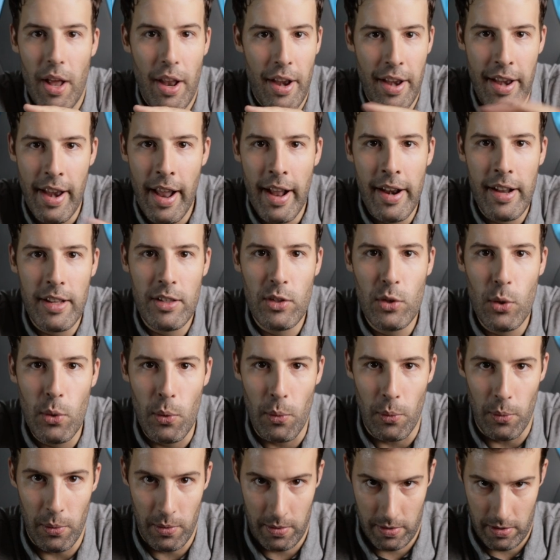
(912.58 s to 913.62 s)
none at
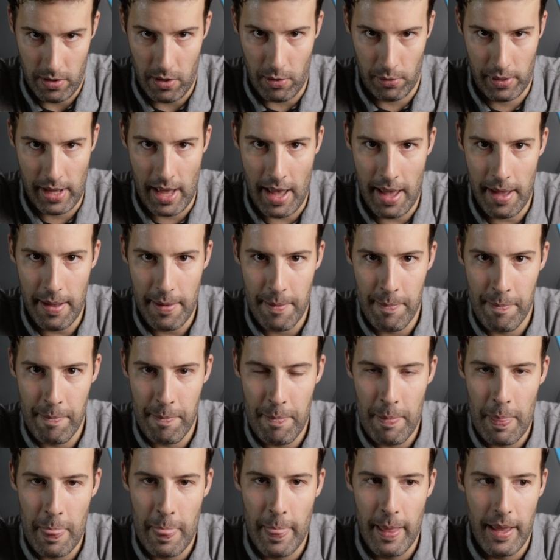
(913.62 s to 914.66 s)
all, okay?
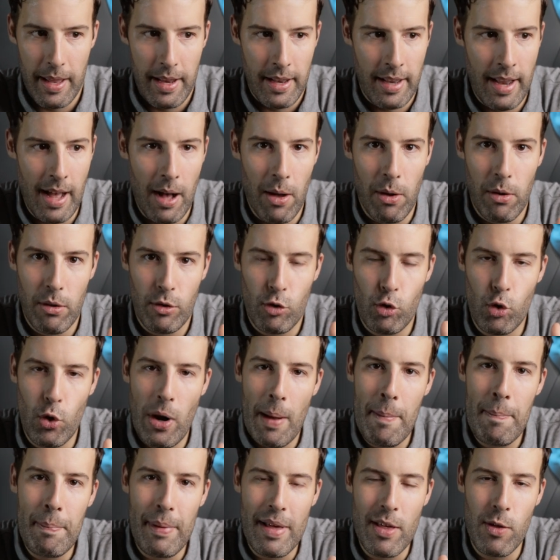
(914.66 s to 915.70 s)
Now,
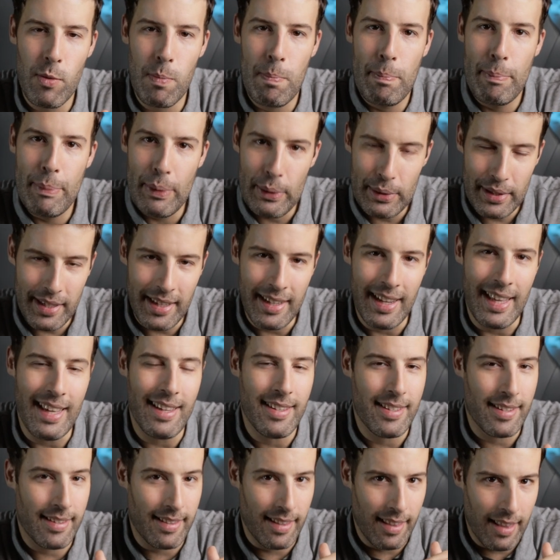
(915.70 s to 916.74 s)
Trump is putting
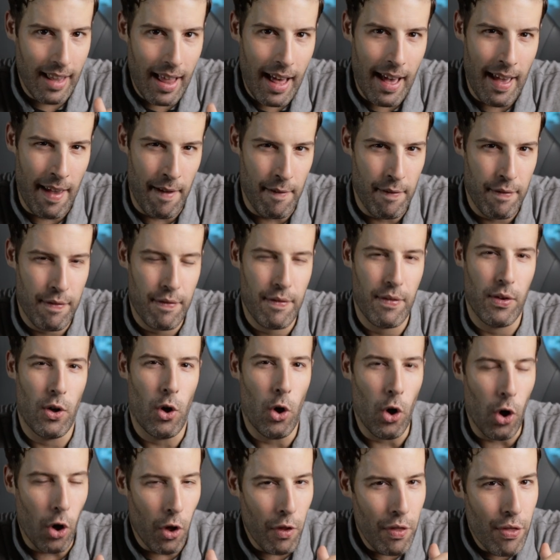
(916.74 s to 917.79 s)
his life
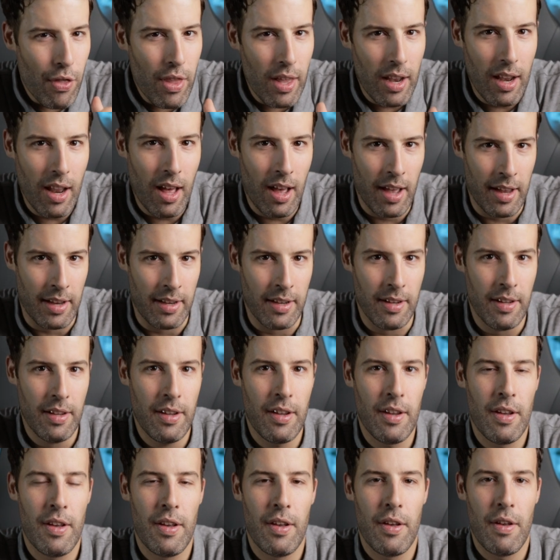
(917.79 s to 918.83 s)
on the line
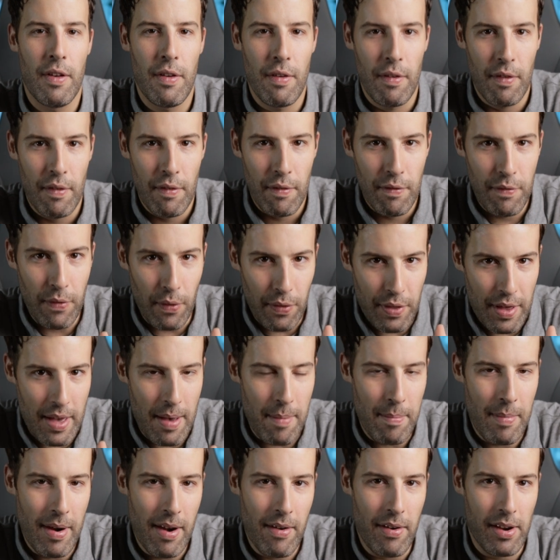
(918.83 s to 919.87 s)
for the
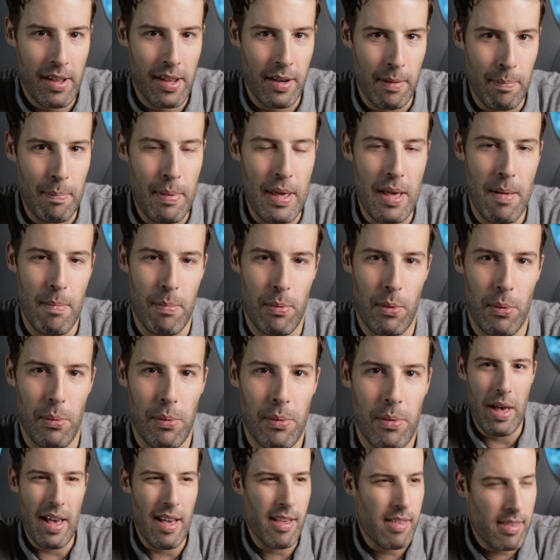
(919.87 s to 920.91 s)
American people.
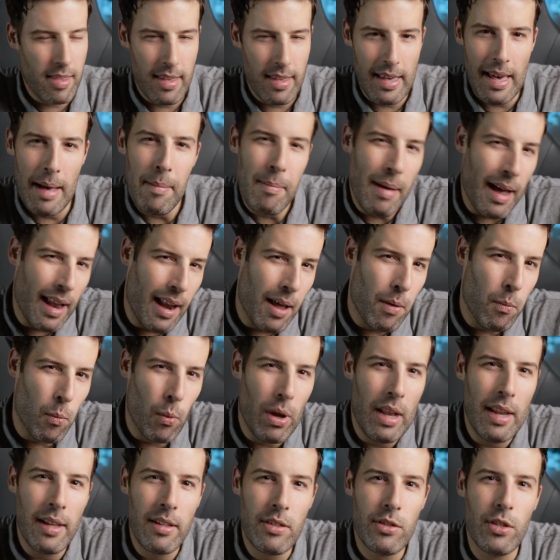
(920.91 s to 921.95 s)
Is Kamala
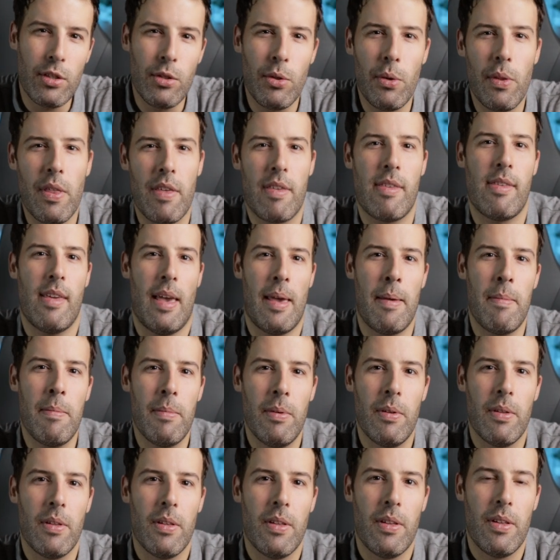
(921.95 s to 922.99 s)
willing to do the
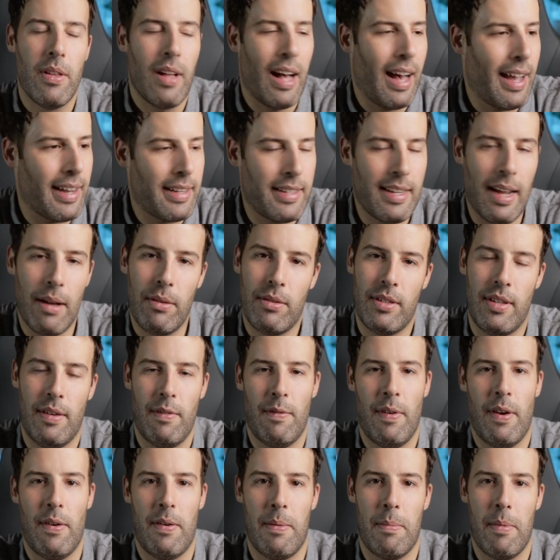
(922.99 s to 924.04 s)
same? I doubt it
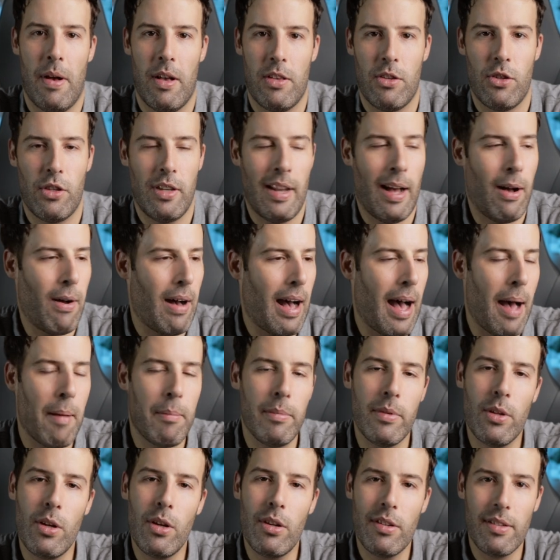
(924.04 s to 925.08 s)
very much. Now,
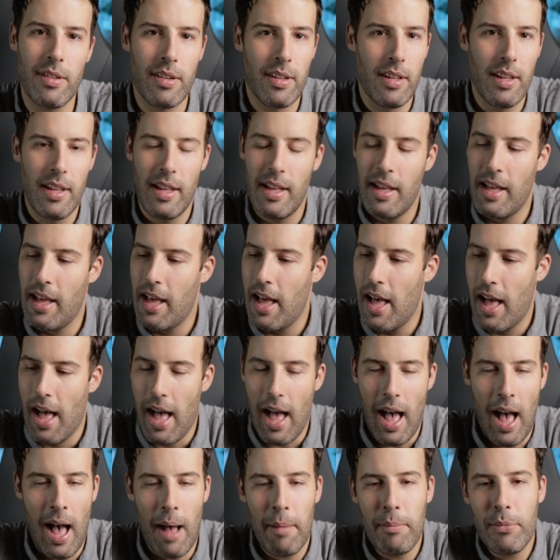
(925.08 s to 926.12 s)
I'm not
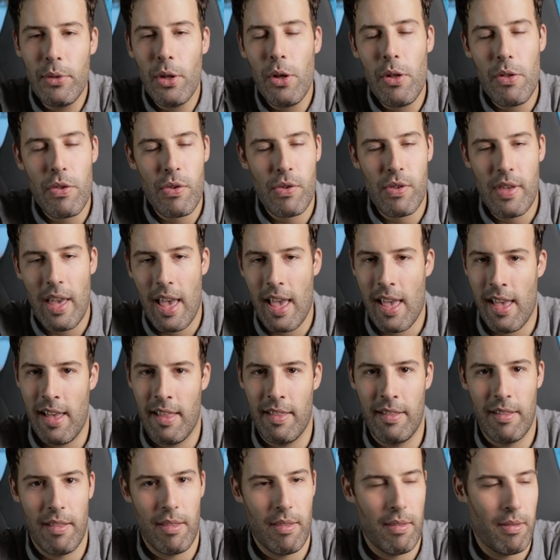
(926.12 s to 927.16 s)
I'm not
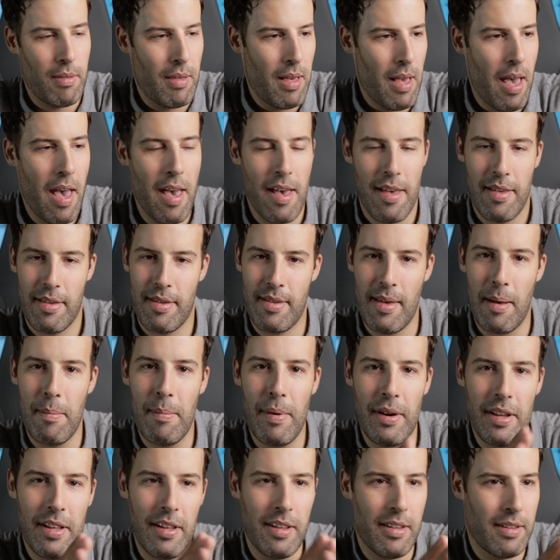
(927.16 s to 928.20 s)
saying
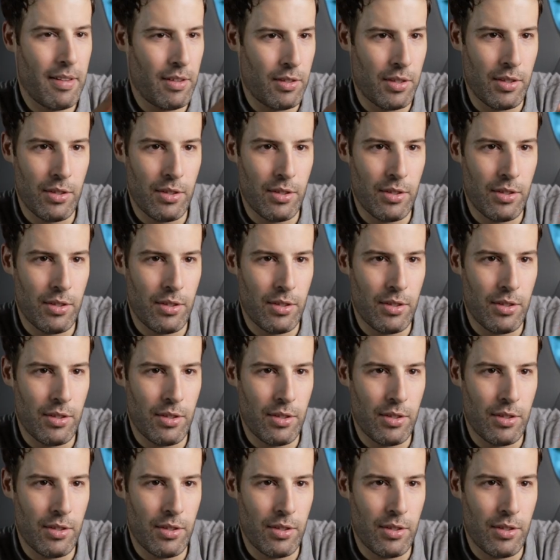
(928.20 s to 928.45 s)
somebody